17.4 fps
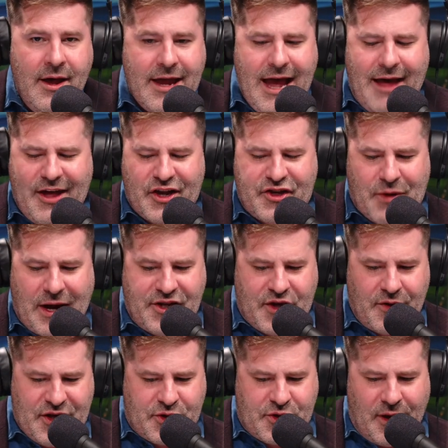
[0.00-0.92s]
Yeah, that's right.
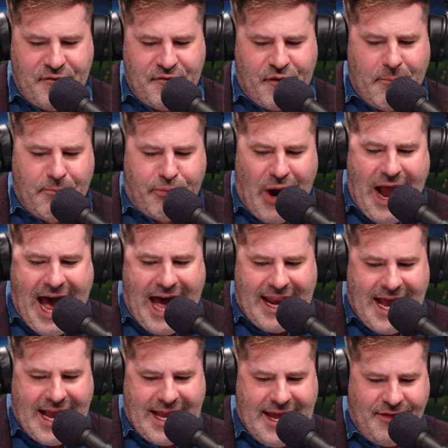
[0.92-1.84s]
So this one from
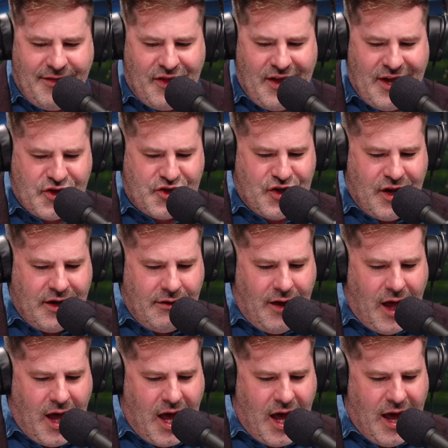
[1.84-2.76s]
Brad, I get this, and
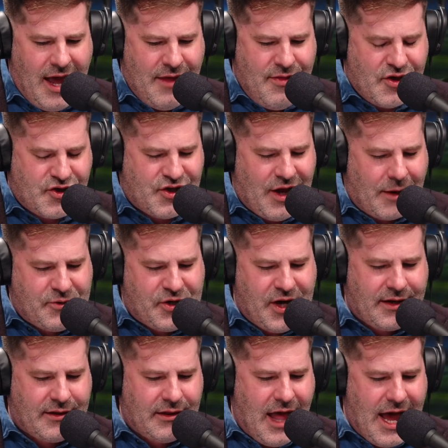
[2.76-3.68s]
the
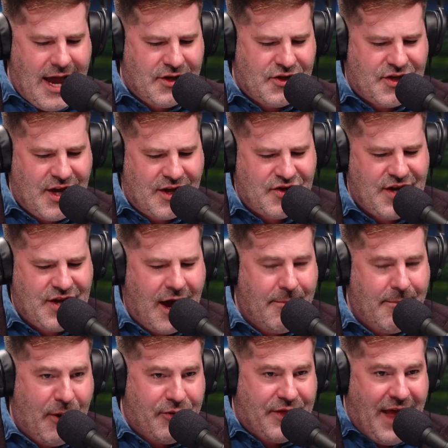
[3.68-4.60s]
subject line says, yeah,
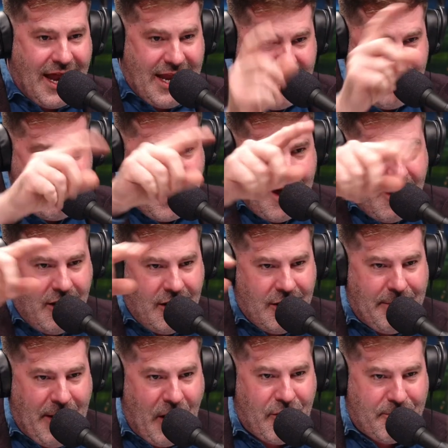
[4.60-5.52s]
about that
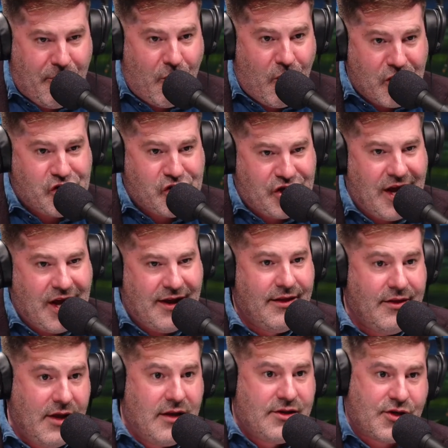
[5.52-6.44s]
email about abortion.
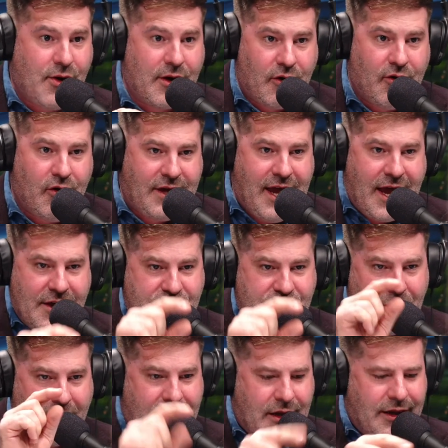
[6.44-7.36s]
And so I go, okay, and
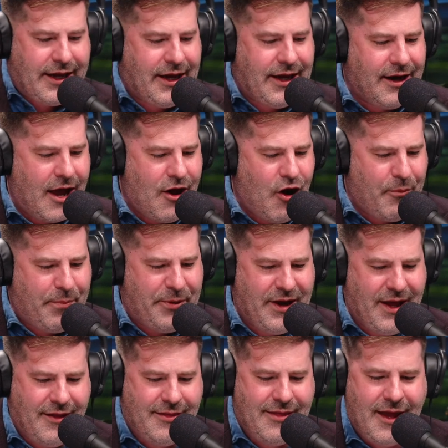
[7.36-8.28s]
so I click it, and I
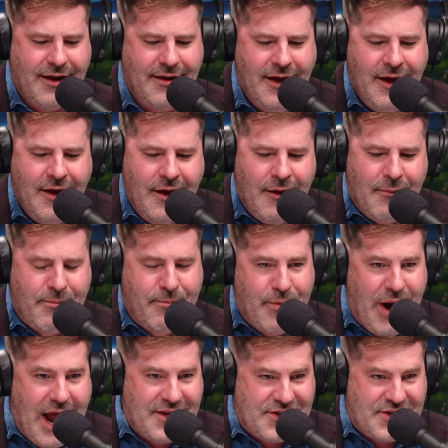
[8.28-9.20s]
open it, and then
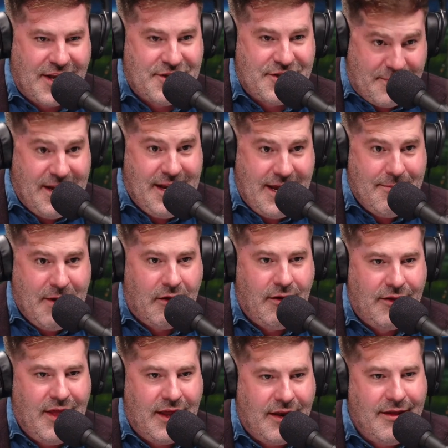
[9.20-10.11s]
Brad sends me an
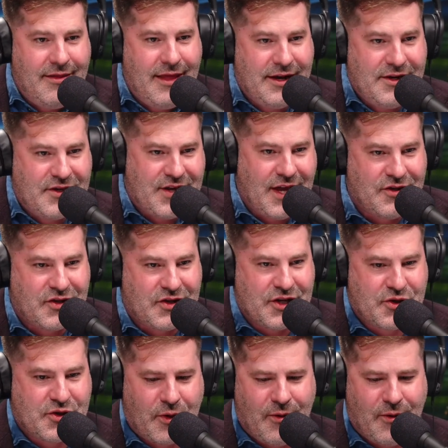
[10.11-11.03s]
email, and then he sends
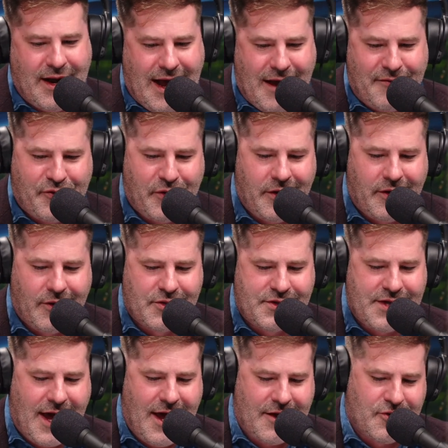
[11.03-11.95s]
this one right after, and he
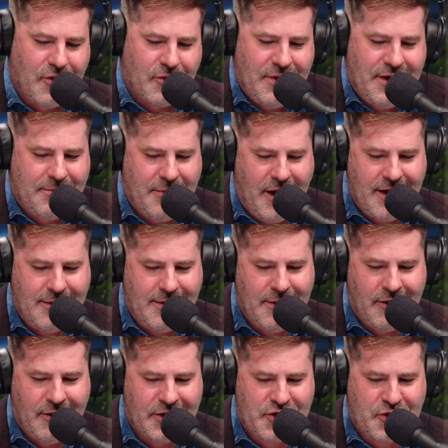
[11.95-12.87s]
goes, ah, don't read my
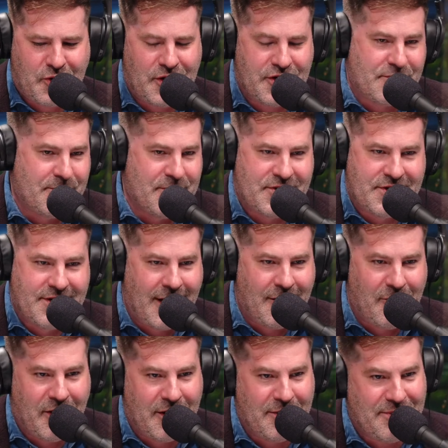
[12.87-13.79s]
email. It's Christmas, and I
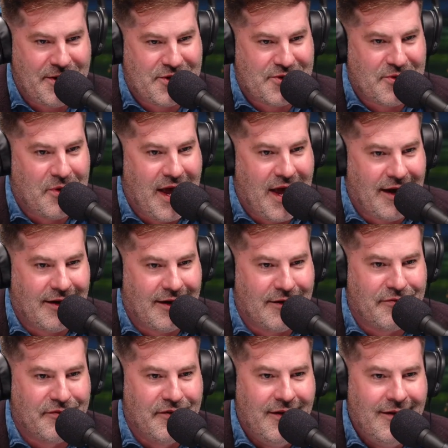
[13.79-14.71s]
don't want to be so
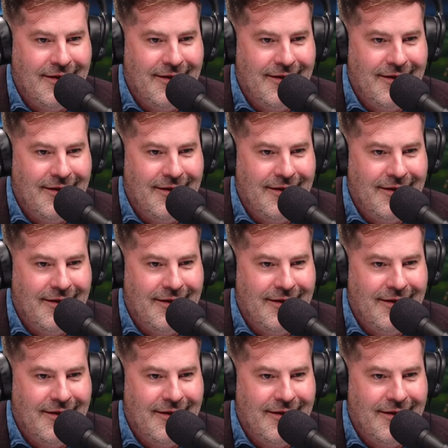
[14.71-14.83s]
negative.